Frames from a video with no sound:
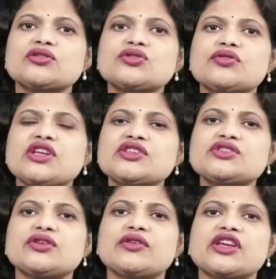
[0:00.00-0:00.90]
also
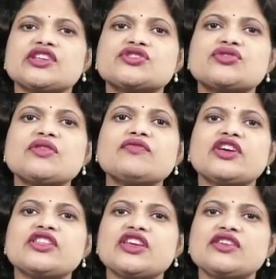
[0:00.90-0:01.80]
reached during extreme
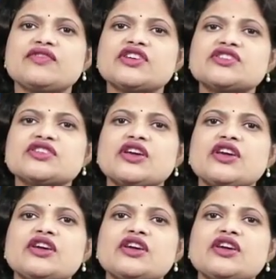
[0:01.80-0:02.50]
weather events,